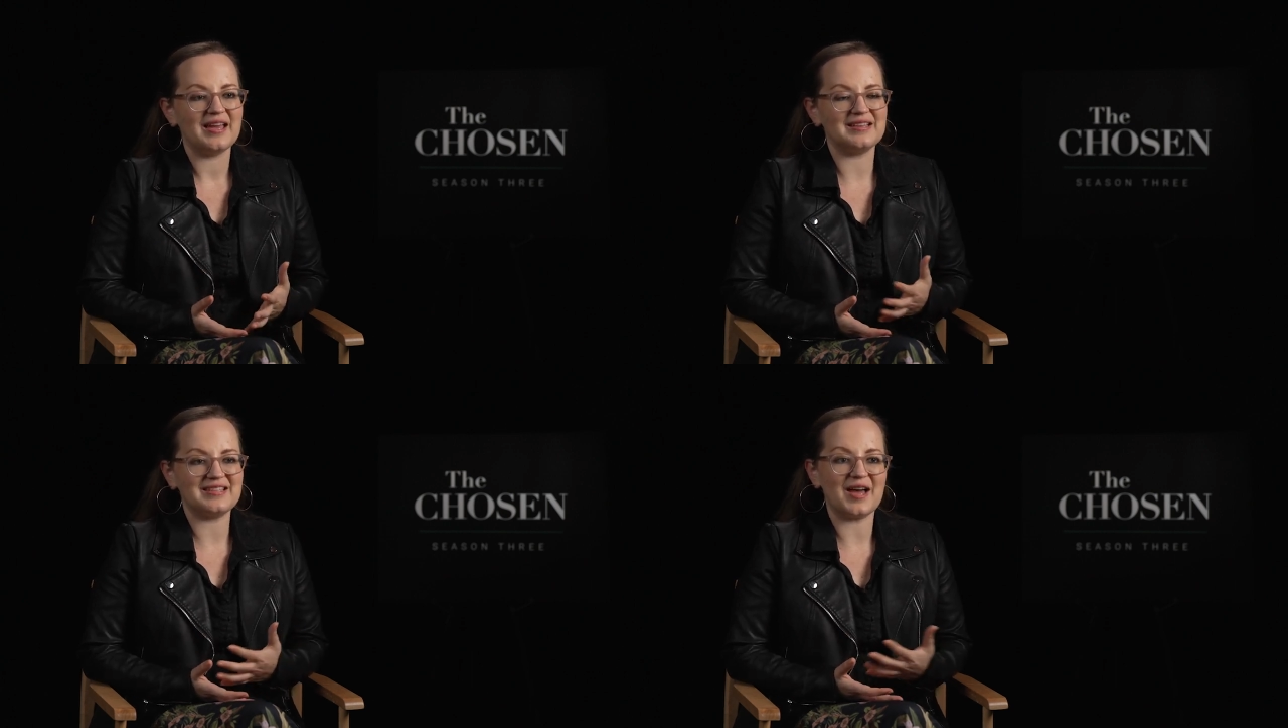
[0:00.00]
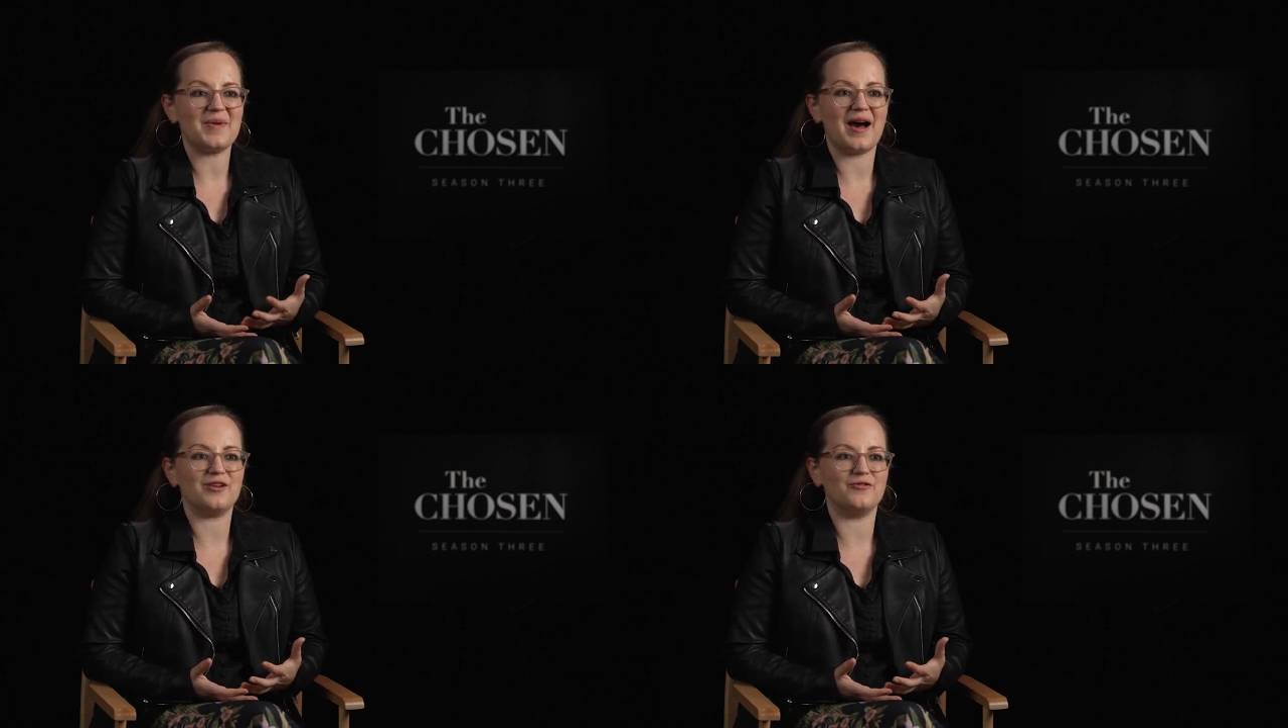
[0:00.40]
Is that
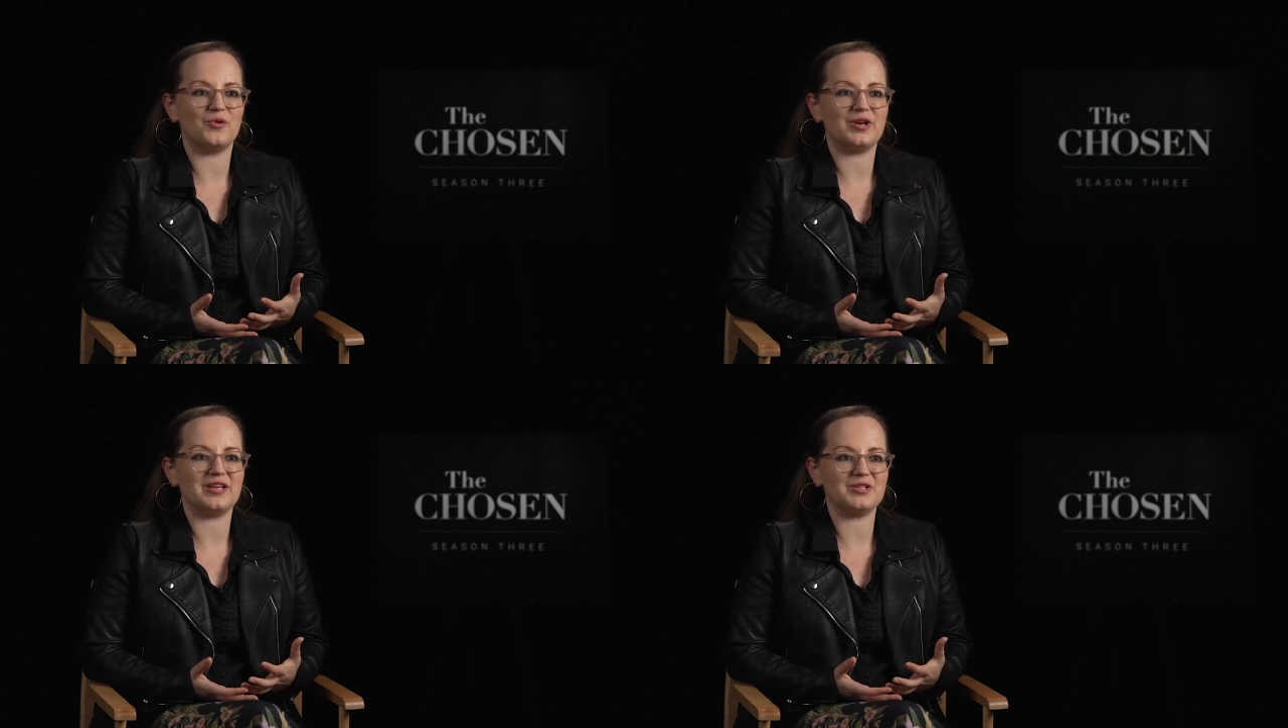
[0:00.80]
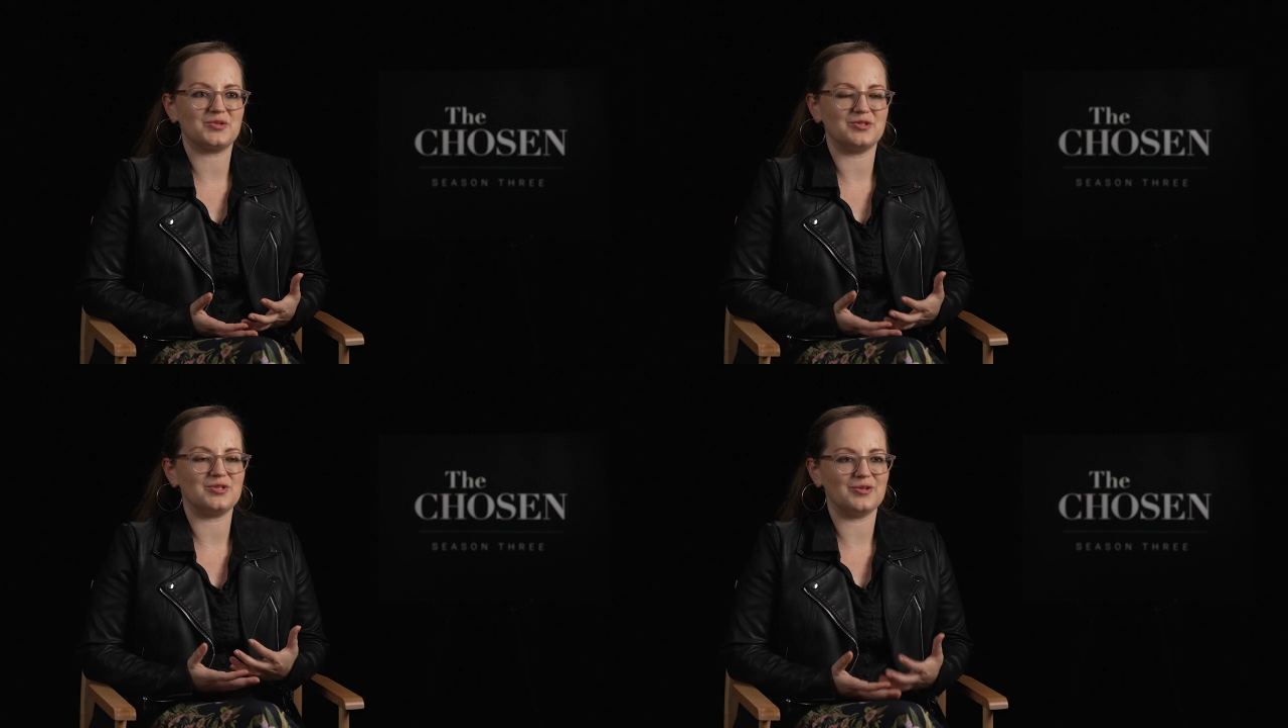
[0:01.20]
part of what
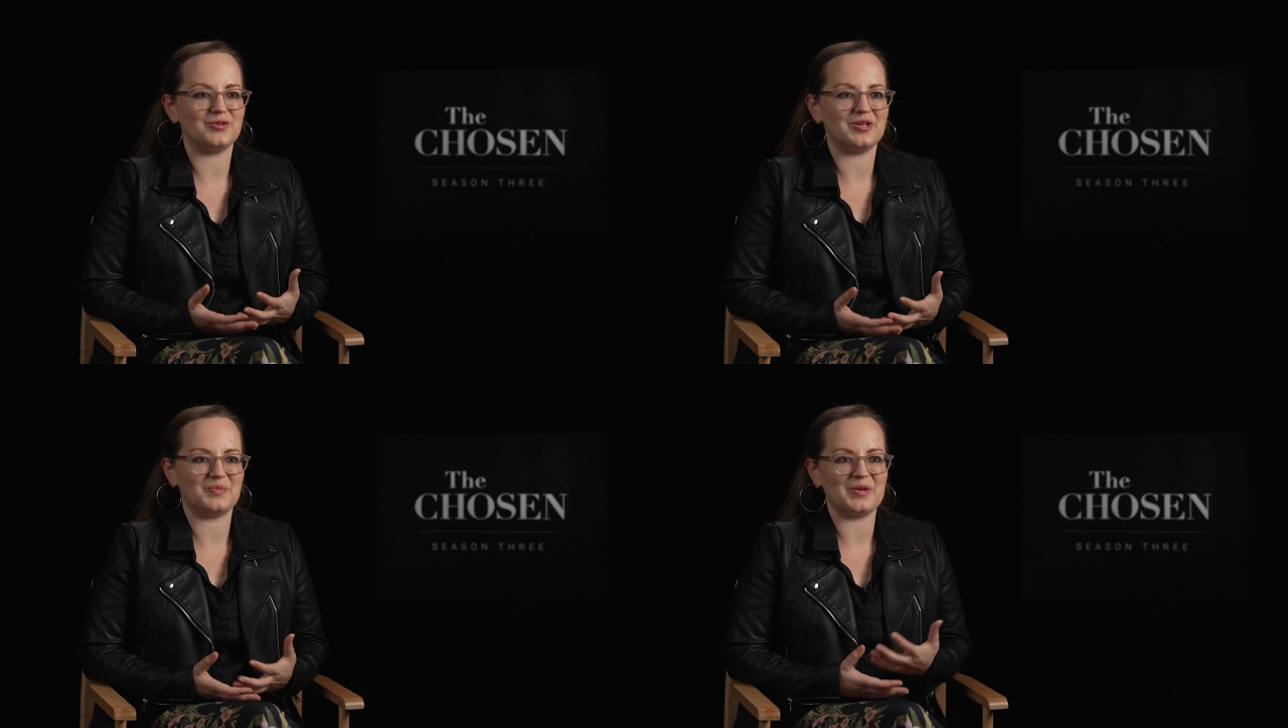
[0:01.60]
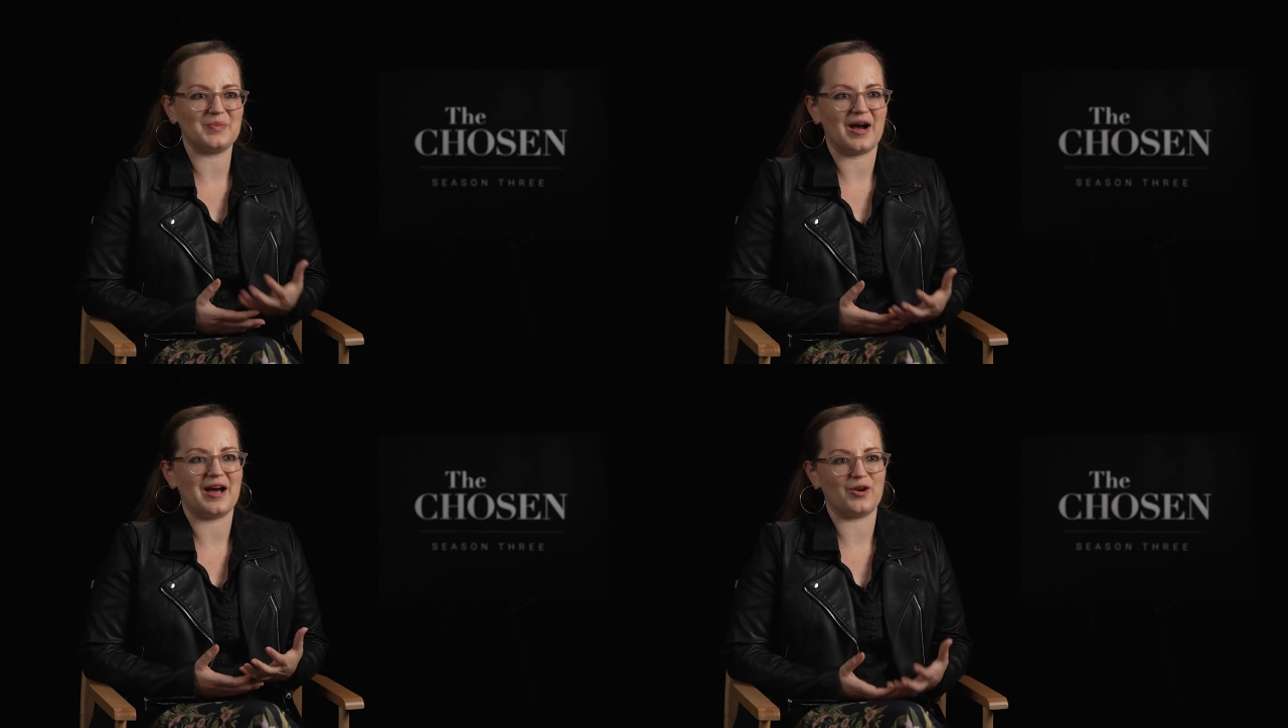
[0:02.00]
interests you in being
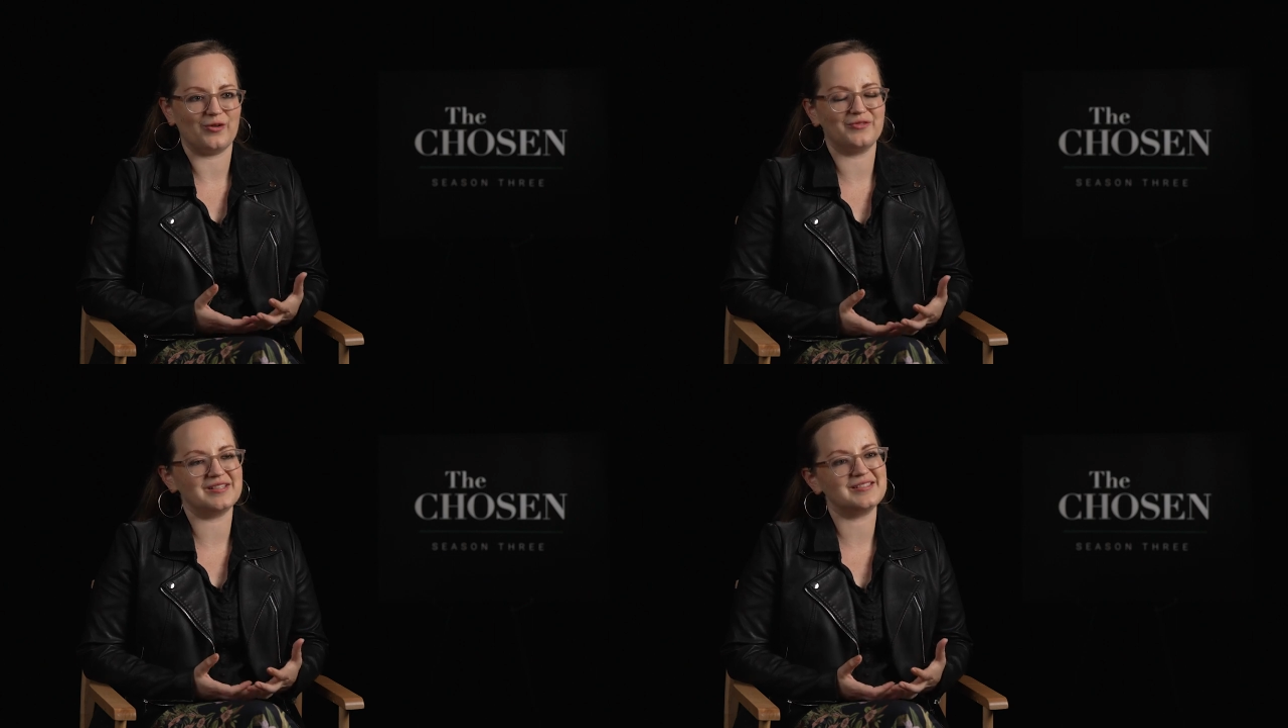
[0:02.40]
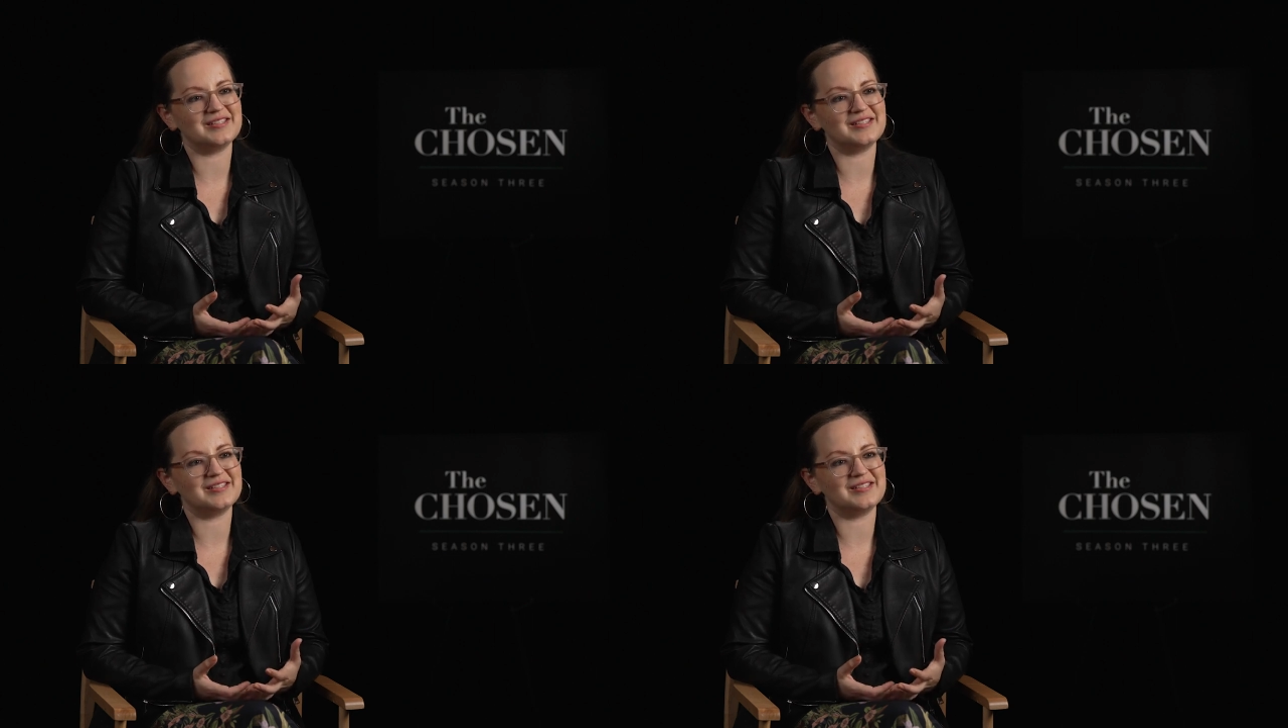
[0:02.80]
part of this